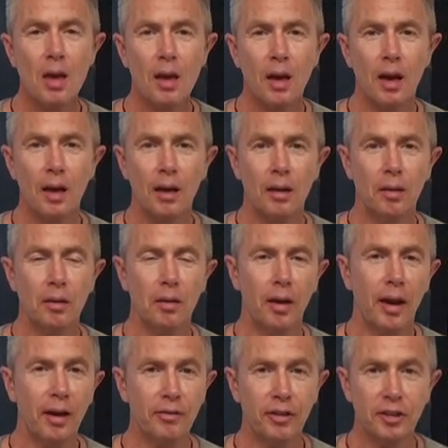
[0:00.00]

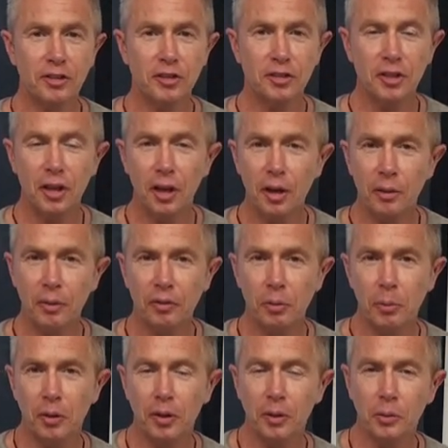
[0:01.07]
How fast does it go?
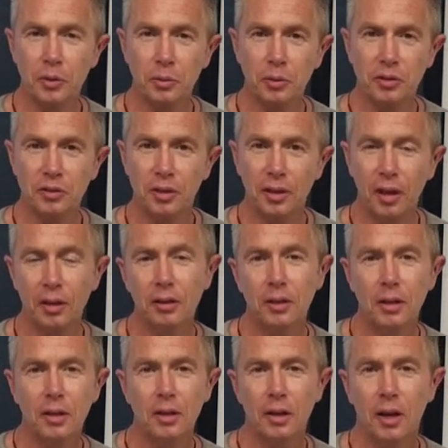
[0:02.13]
Everybody always wants to know.
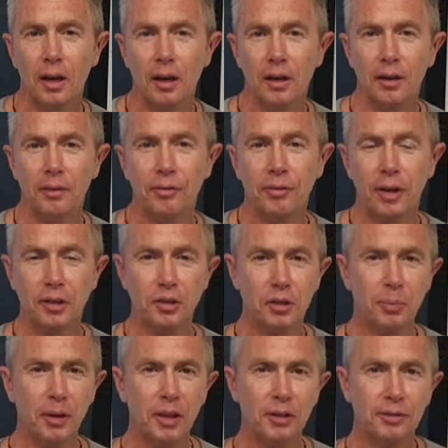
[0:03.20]
Factory
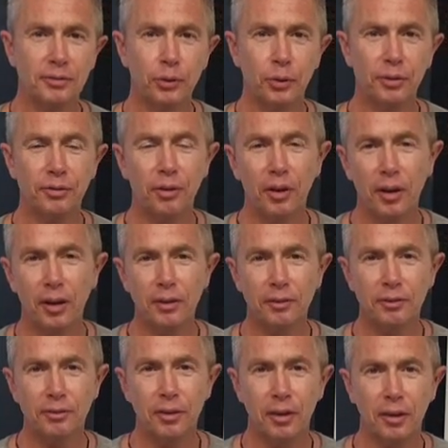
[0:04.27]
speed is 45.
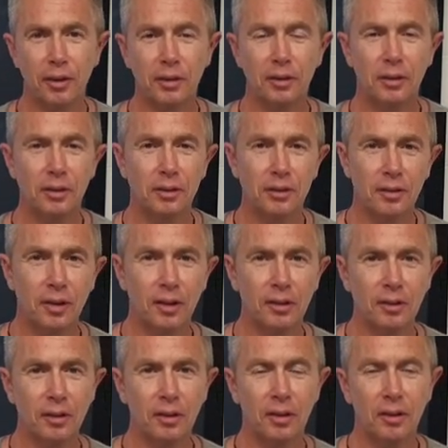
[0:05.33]
I can tell you
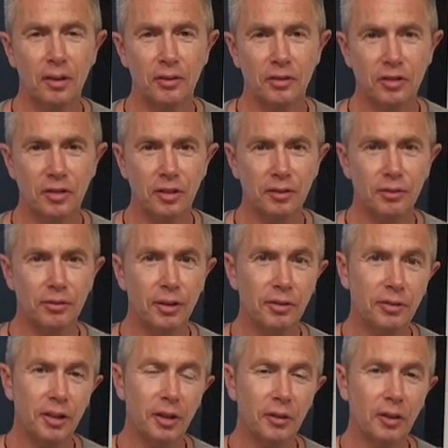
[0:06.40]
that I've seen
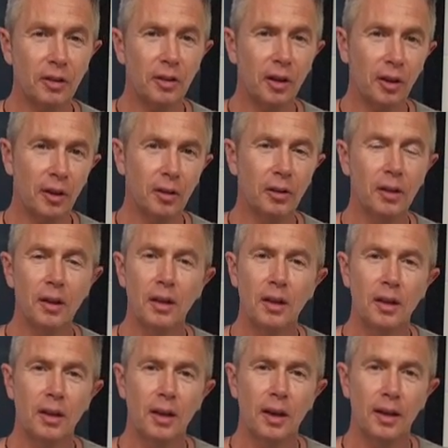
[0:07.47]
50 on the dial,
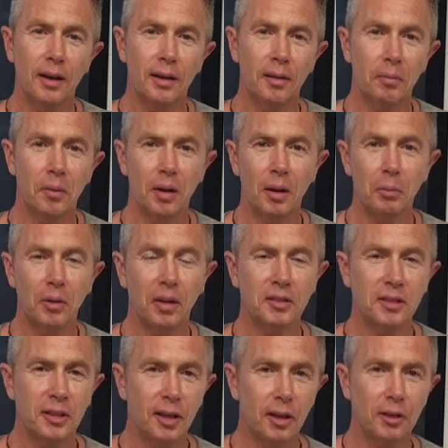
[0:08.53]
and I'm 90
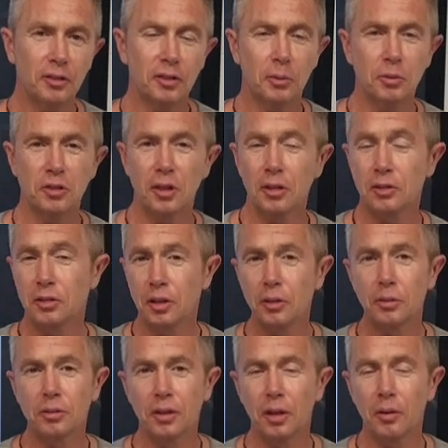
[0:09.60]
kilos and I'm
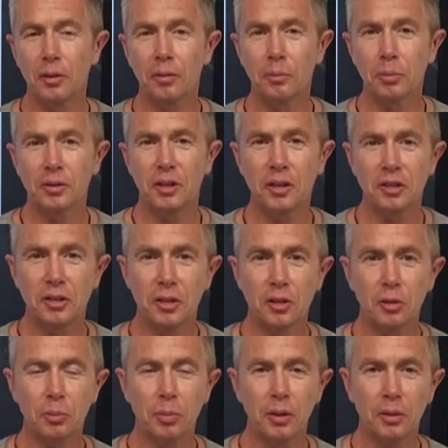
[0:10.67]
6'2", so potentially
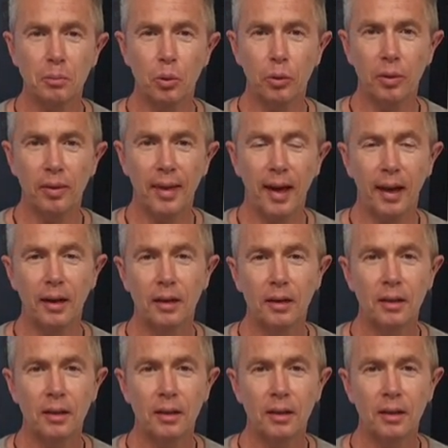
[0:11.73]
could be more than that.